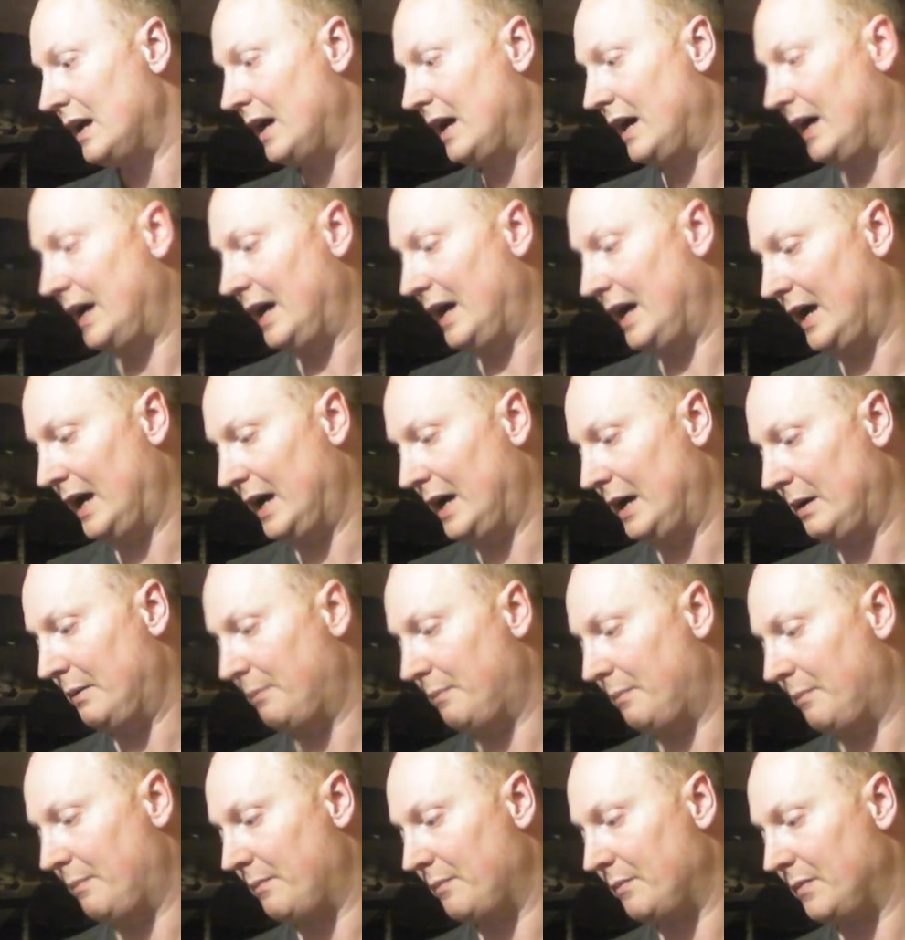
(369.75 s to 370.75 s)

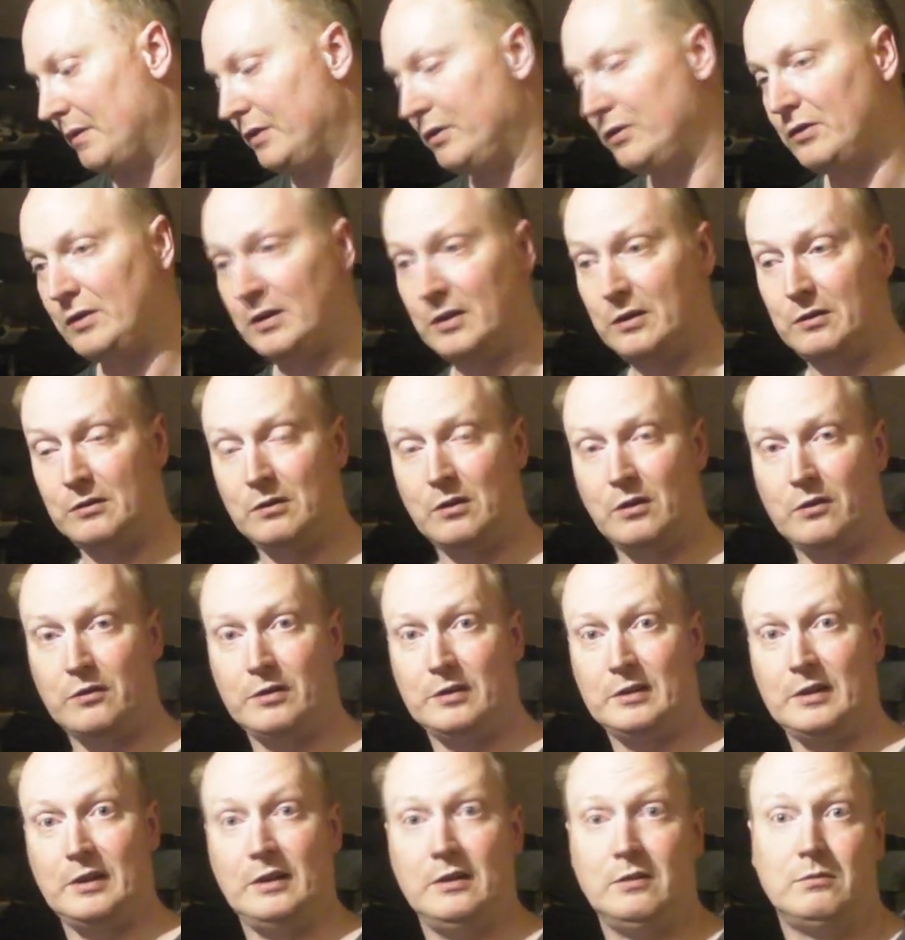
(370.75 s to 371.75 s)
Um, you can
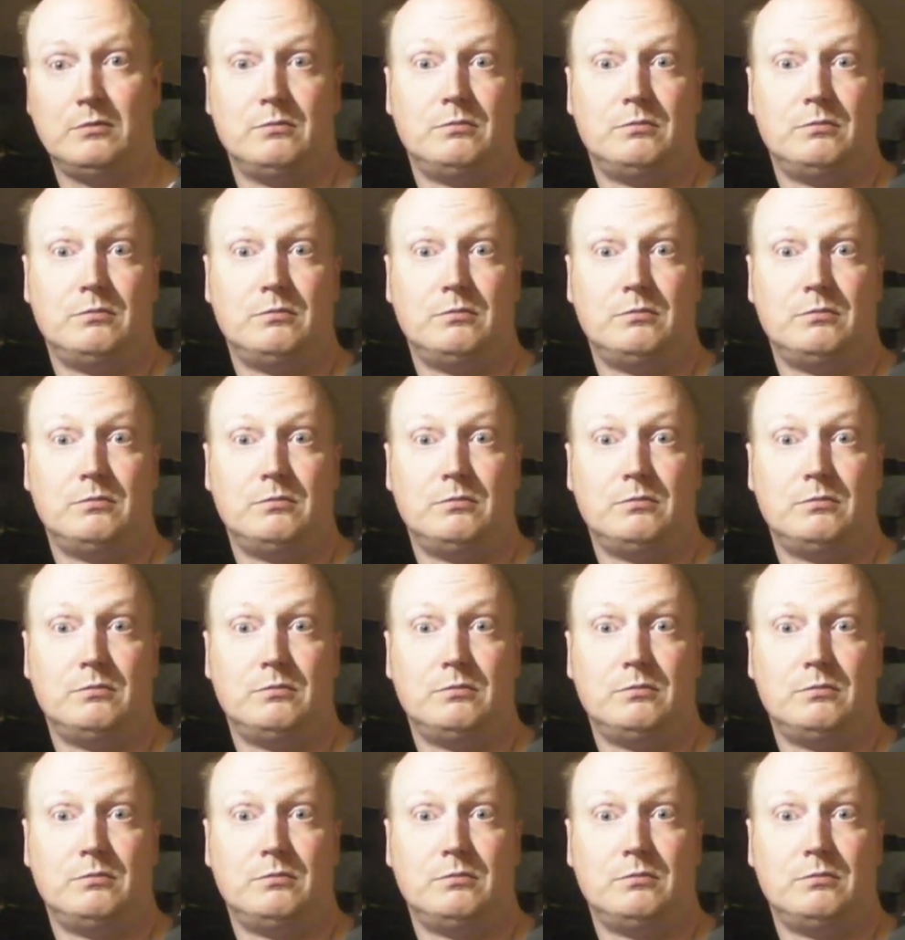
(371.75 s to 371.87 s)
obviously